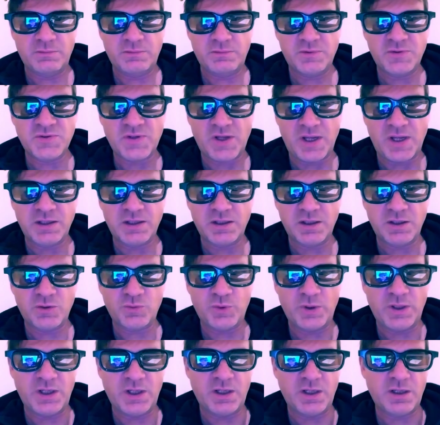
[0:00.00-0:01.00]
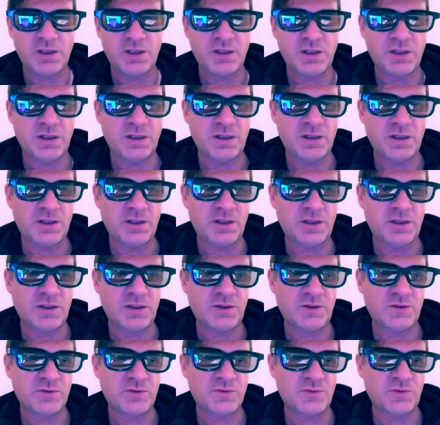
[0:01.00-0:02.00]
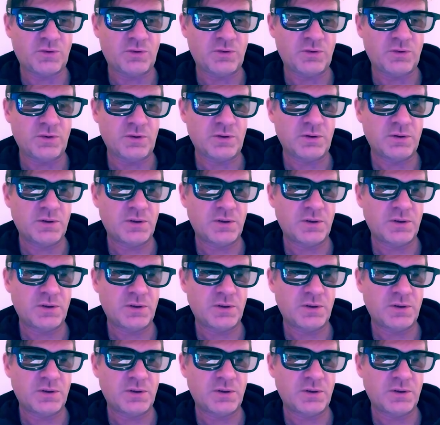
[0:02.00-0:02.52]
psychic readings or